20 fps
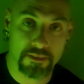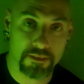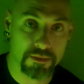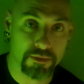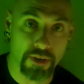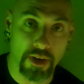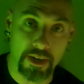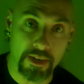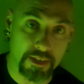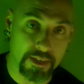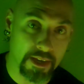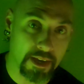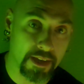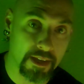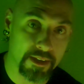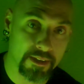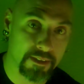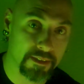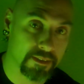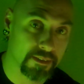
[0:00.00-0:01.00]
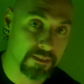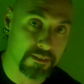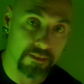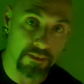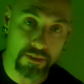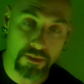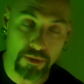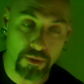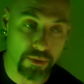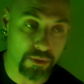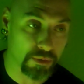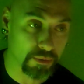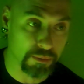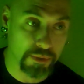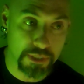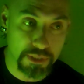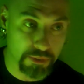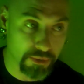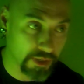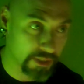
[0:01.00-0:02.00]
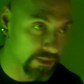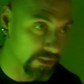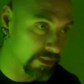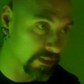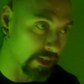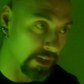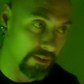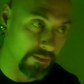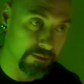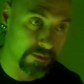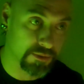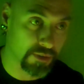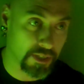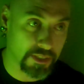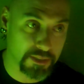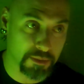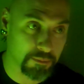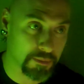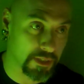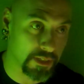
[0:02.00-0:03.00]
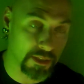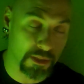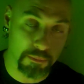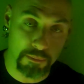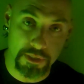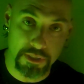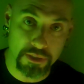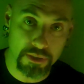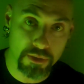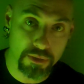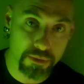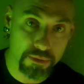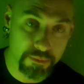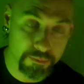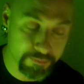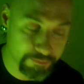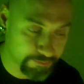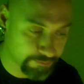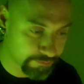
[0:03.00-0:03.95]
try it again, or redirect yourself, try something a little bit new.